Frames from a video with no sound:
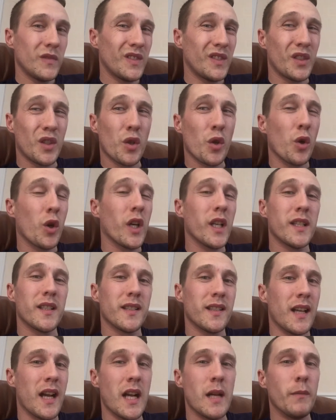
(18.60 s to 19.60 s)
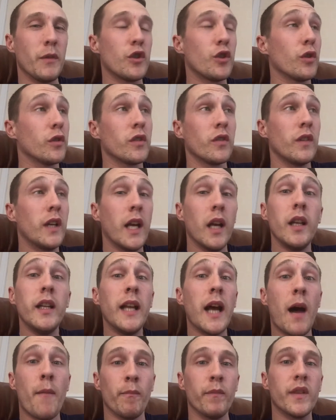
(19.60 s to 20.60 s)
Took its time, it should have really
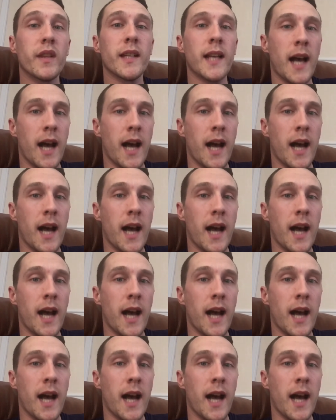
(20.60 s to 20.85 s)
happened